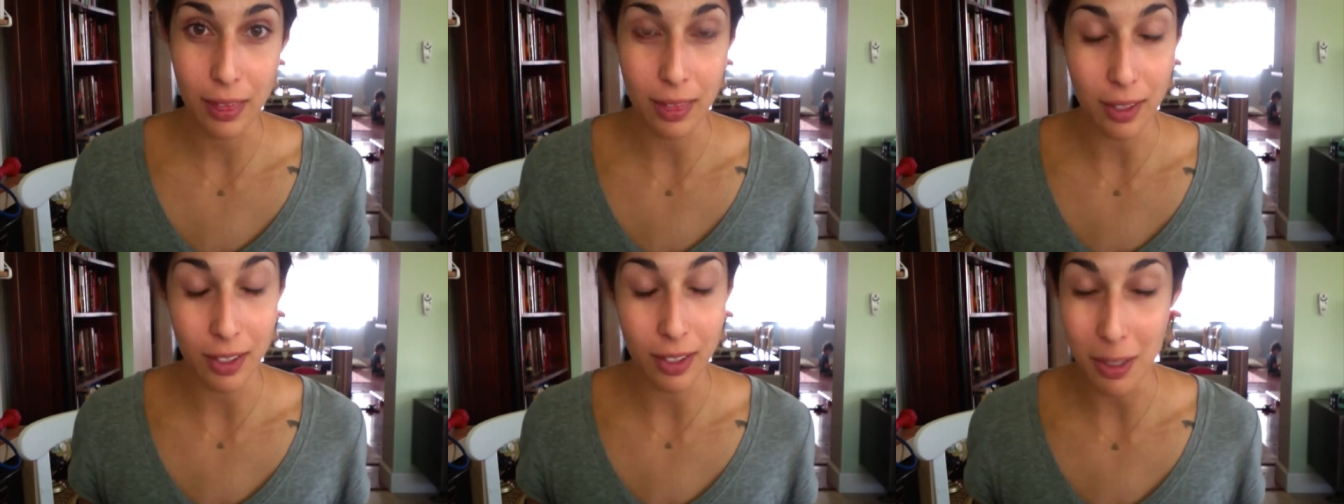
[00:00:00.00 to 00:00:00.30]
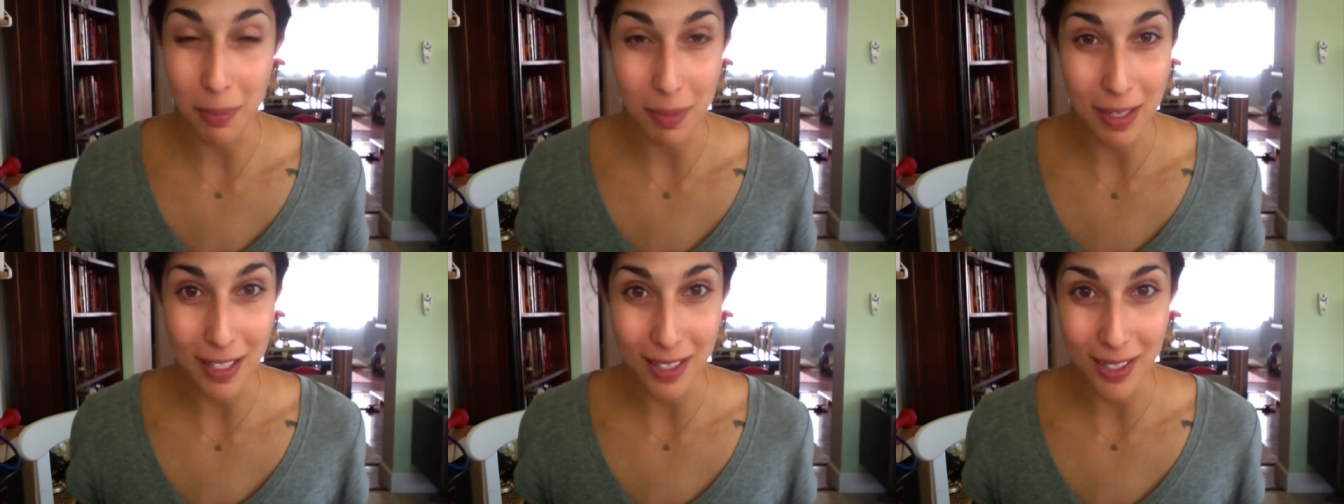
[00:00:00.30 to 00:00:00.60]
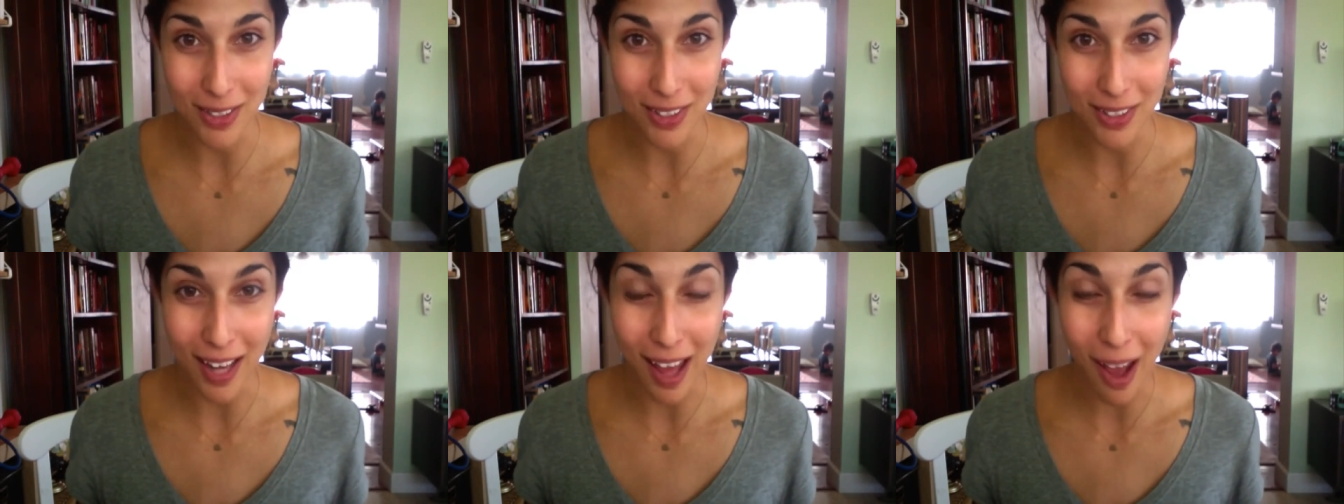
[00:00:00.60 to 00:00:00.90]
30
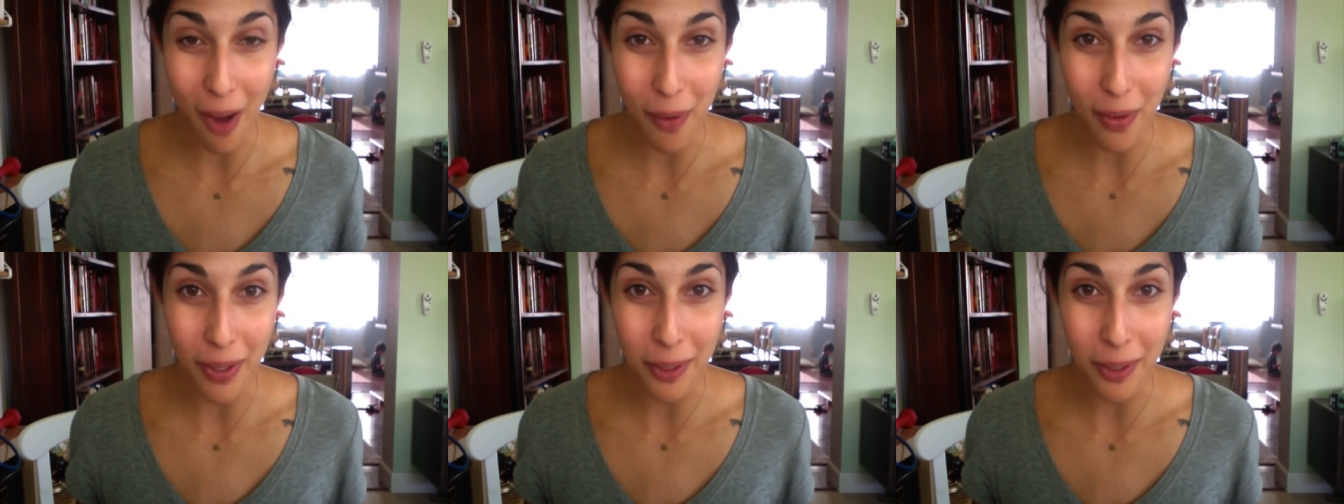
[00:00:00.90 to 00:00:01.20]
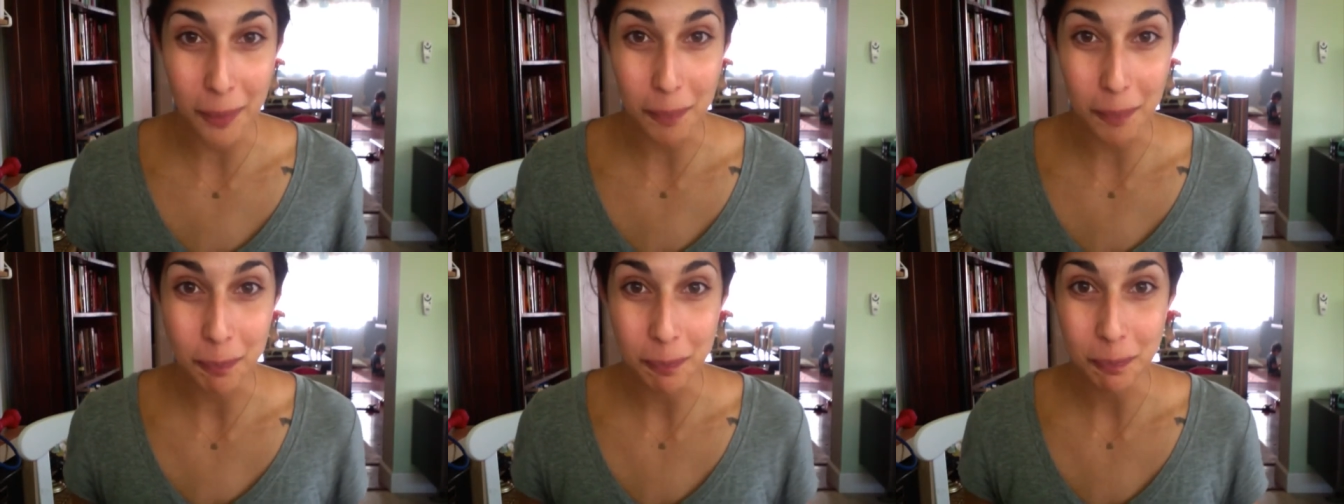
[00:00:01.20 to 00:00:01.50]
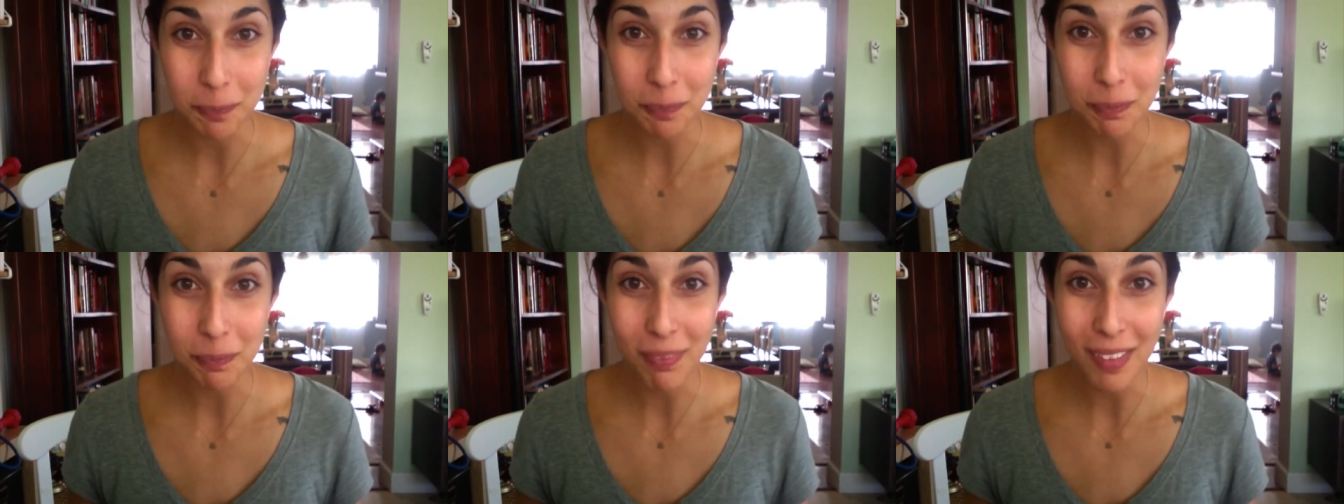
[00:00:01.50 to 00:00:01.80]
minutes or an hour.
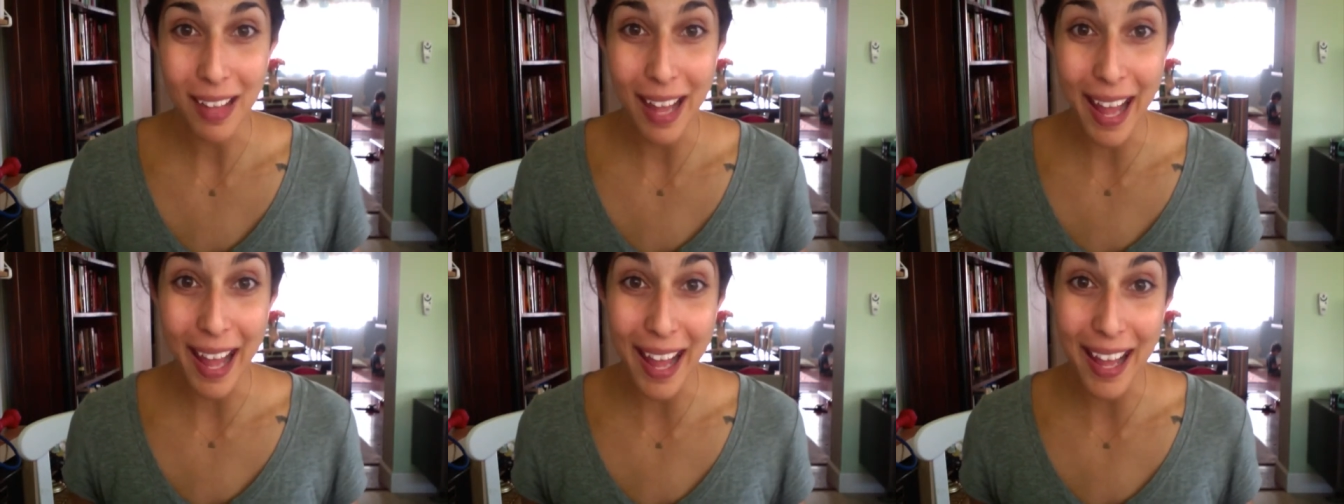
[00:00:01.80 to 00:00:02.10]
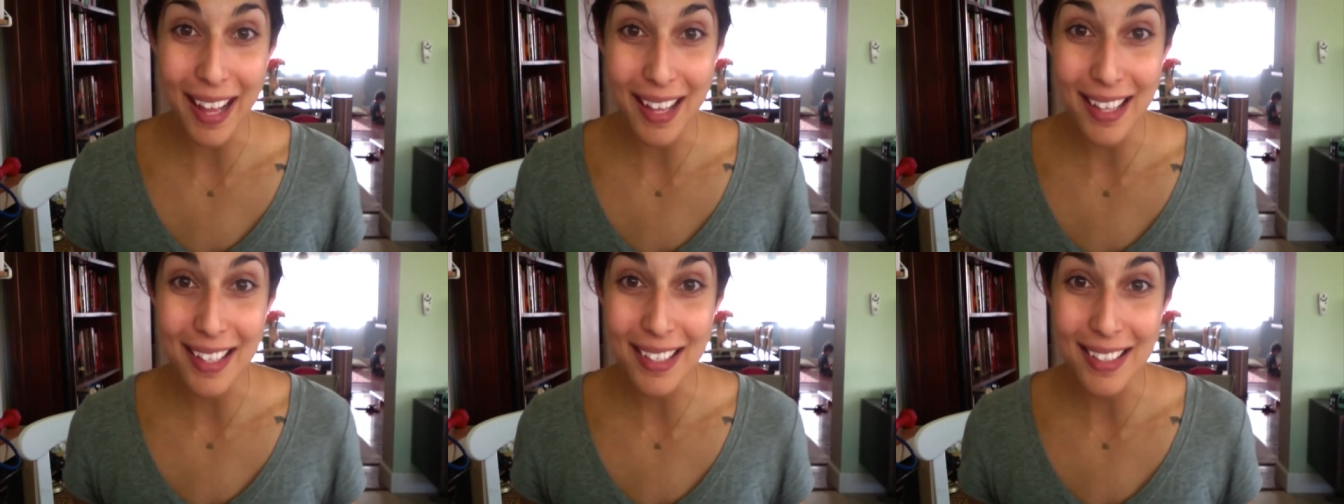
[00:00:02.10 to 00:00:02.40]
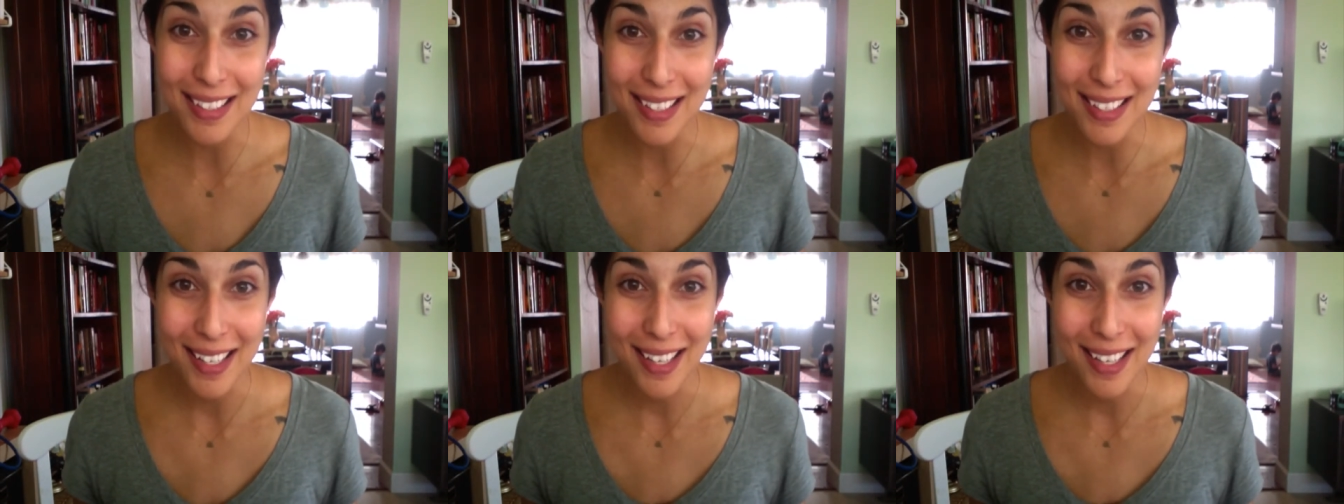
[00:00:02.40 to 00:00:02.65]
And